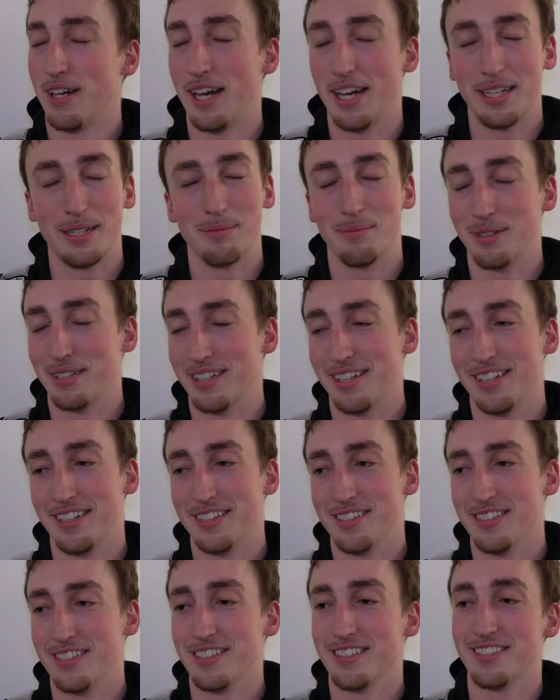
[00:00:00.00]
Had to bring the
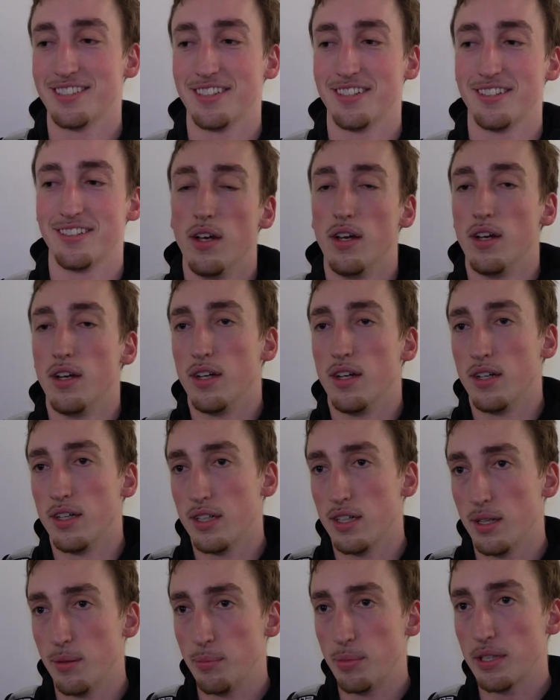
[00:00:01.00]
energy. So
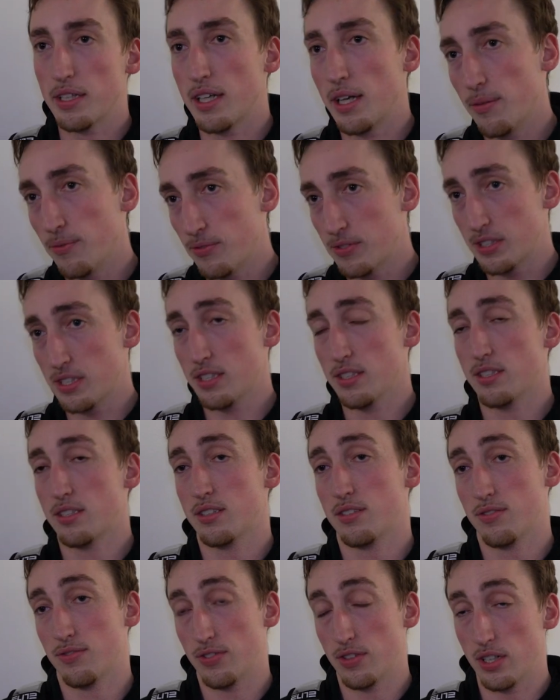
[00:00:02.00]
a uh, big
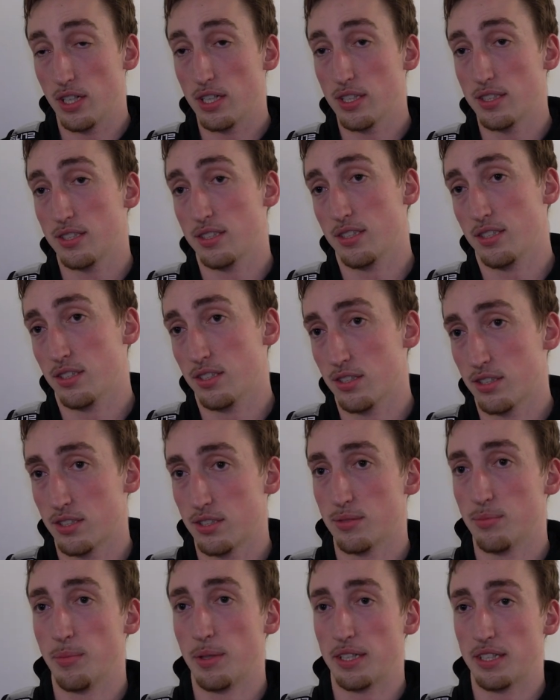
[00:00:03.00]
emphasis for us is
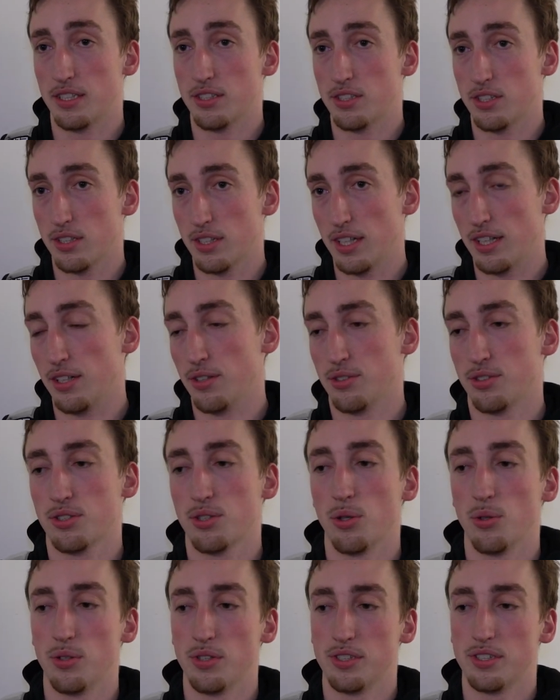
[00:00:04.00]
just making sure they don't
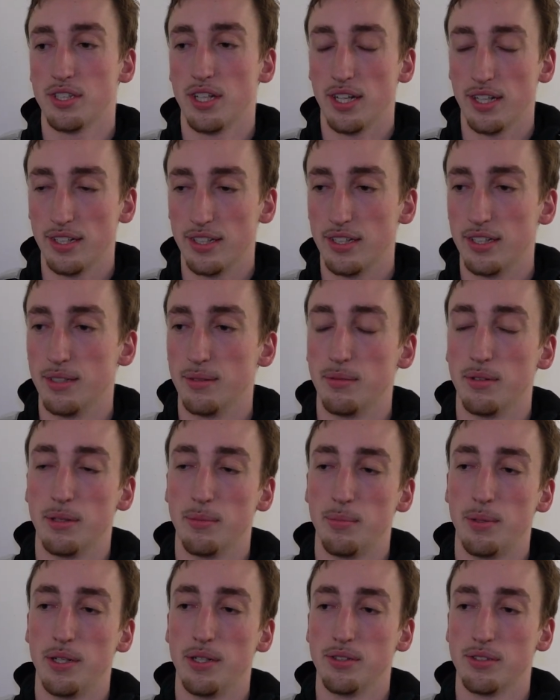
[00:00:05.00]
score inside the,
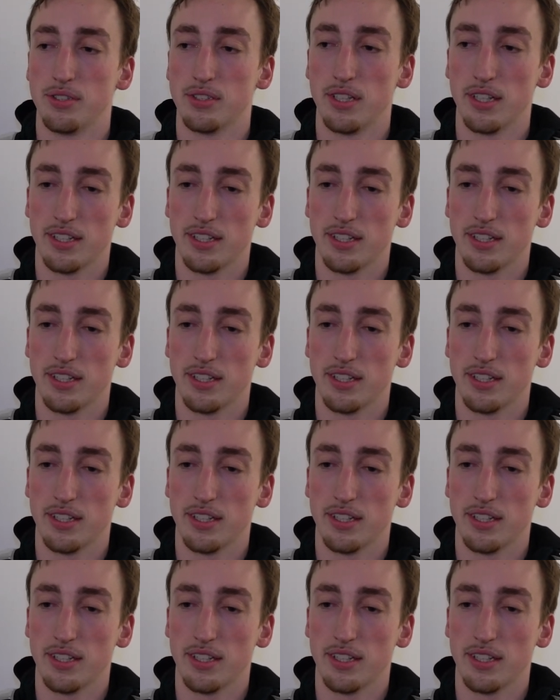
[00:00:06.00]
the post.